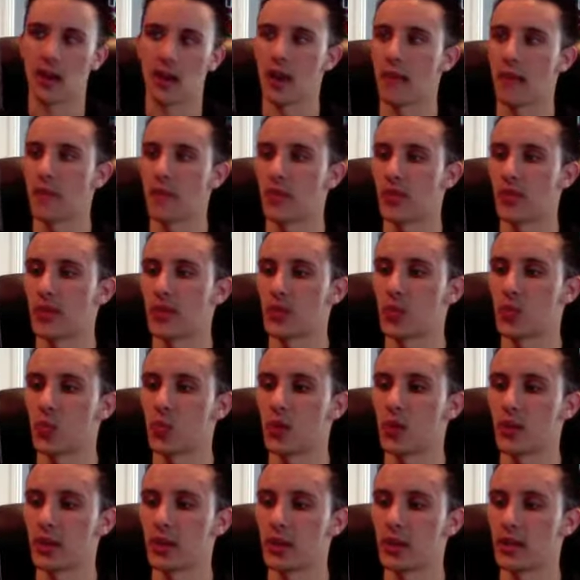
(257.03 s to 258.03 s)
I mean, this
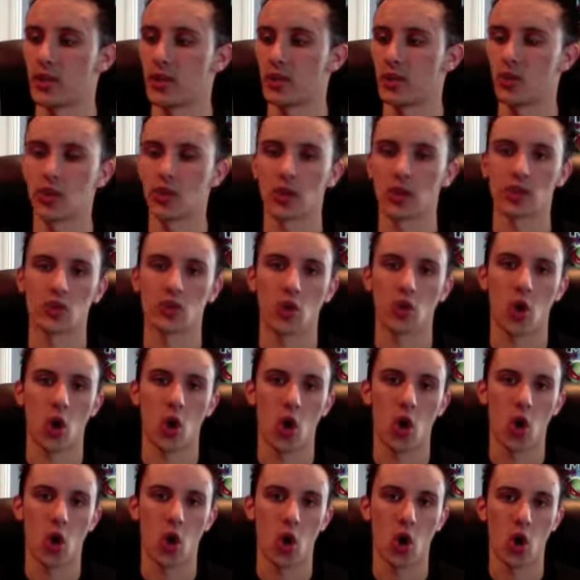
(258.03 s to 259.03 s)
one is just
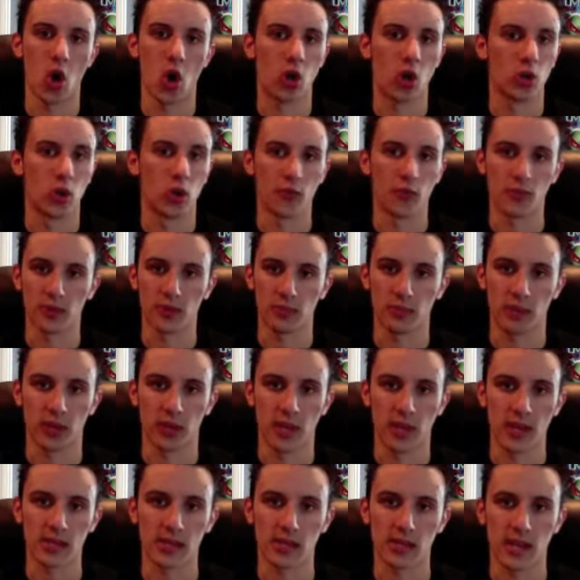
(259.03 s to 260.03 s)
all over the
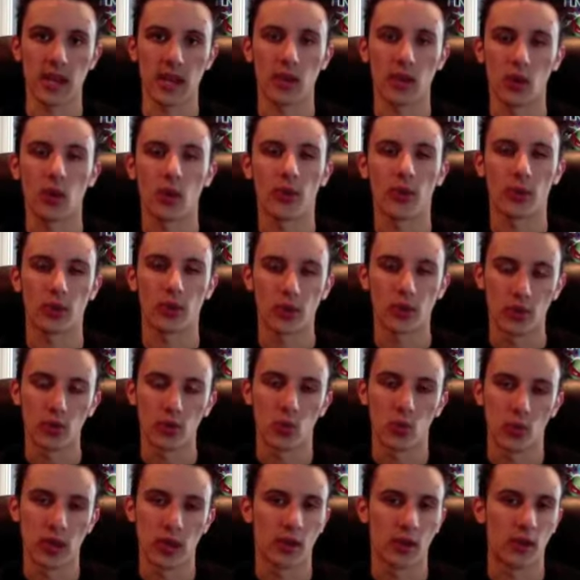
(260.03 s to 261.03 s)
place in all
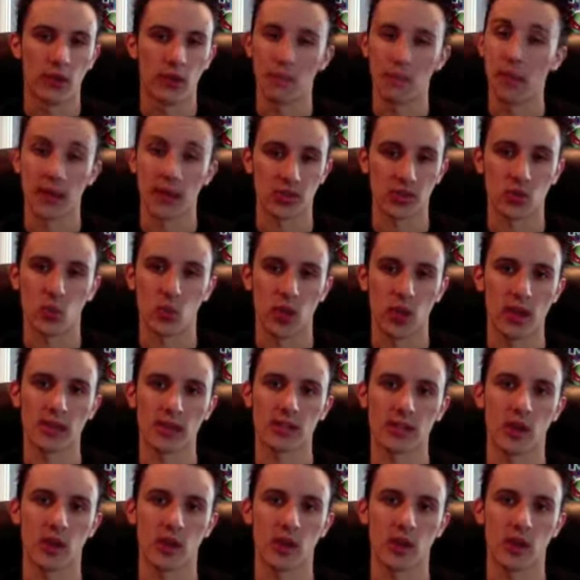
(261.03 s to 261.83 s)
the best ways.